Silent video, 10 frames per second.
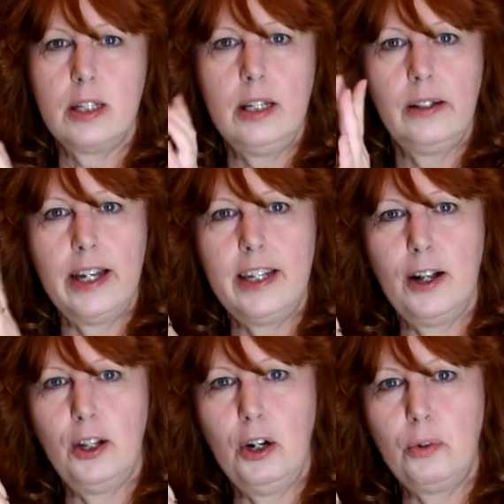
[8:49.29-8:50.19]
the light
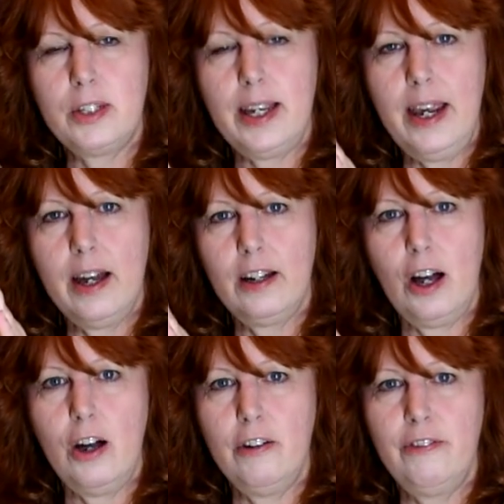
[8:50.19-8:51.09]
yellow tan
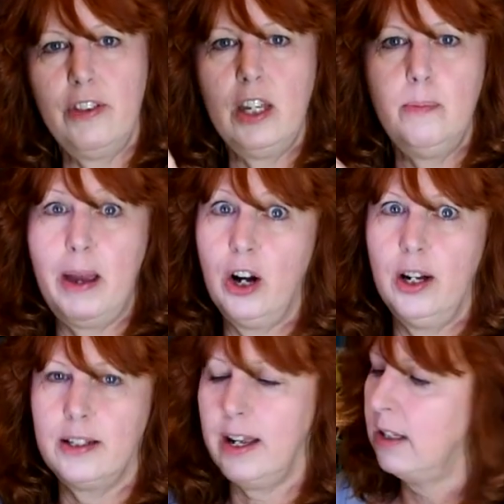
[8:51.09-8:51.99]
of the bear
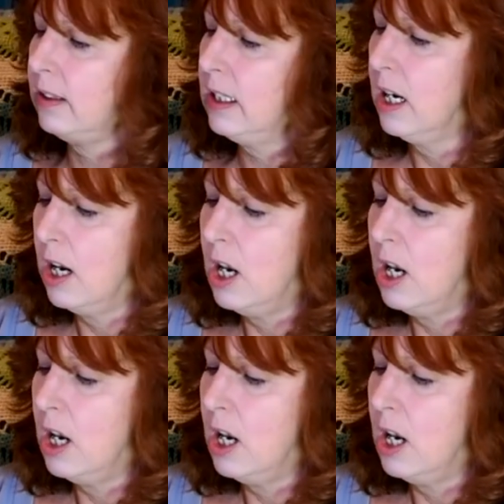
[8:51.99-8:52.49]
exactly.